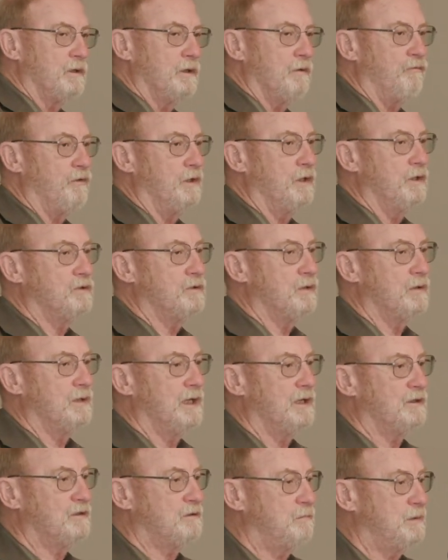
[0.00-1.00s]
if it had
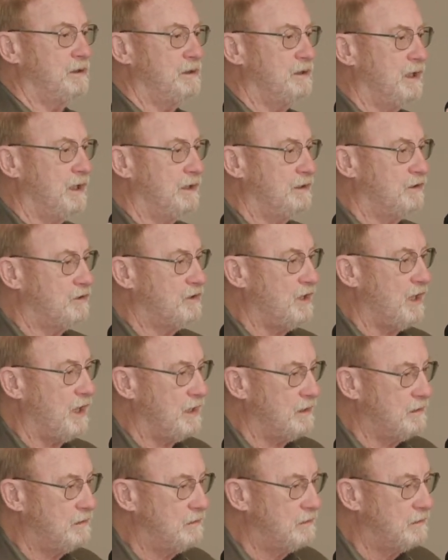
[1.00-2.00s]
turned out to be 9 or
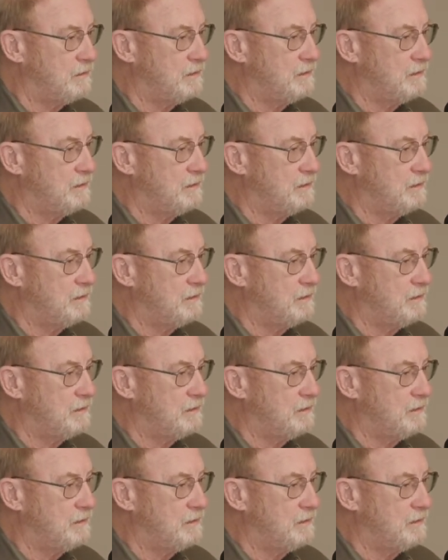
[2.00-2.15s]
10,